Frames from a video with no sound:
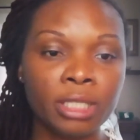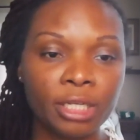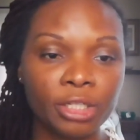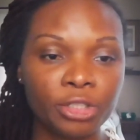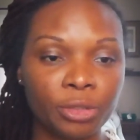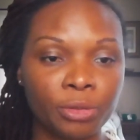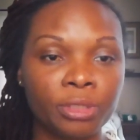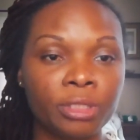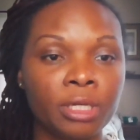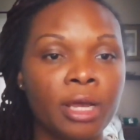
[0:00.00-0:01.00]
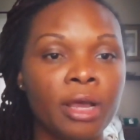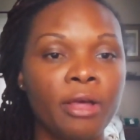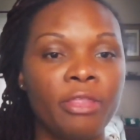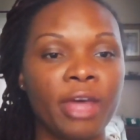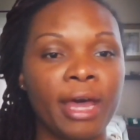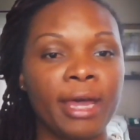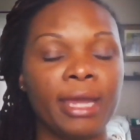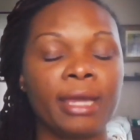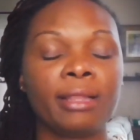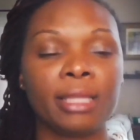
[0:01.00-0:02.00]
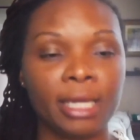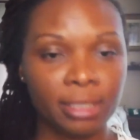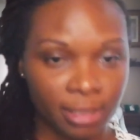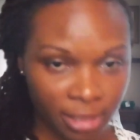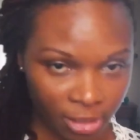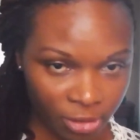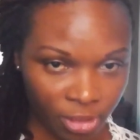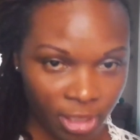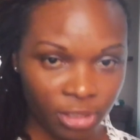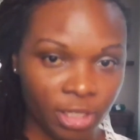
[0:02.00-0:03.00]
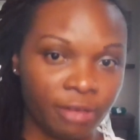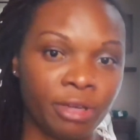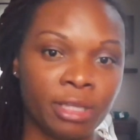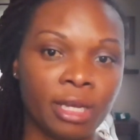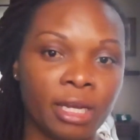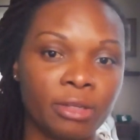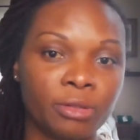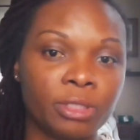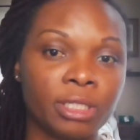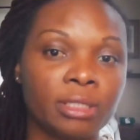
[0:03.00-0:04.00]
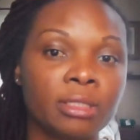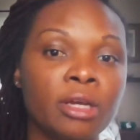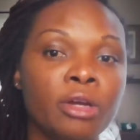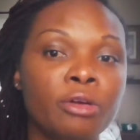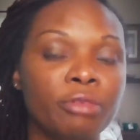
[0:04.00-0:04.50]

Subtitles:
Data shows that a late-stage HIV diagnosis